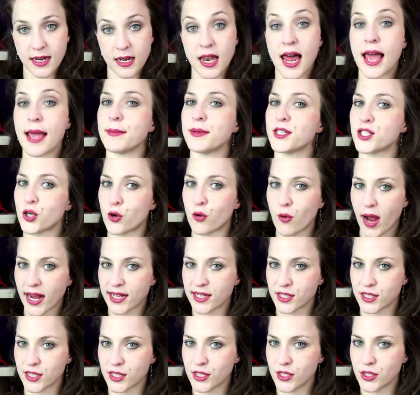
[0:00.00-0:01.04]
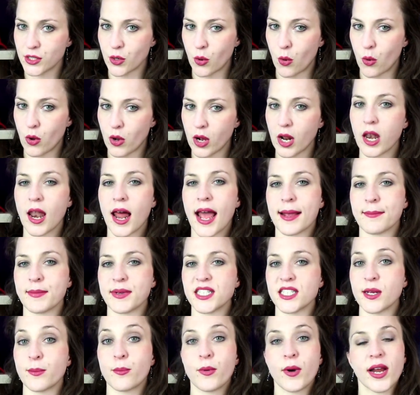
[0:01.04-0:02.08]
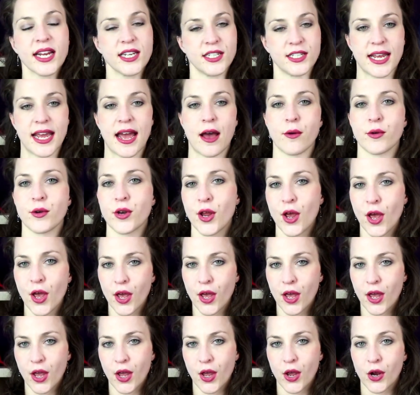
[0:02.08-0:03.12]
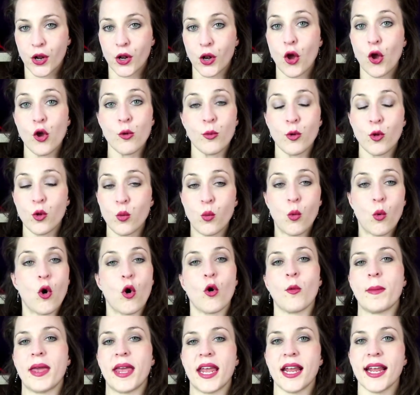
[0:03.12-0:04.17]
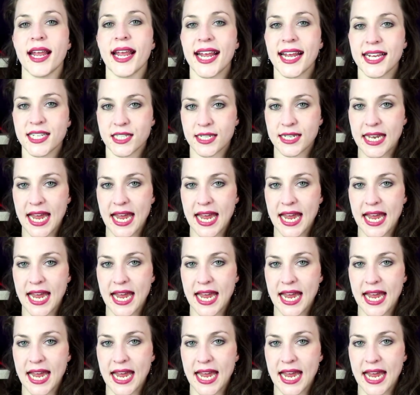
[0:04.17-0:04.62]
climate crisis, or climate breakdown. Global warming is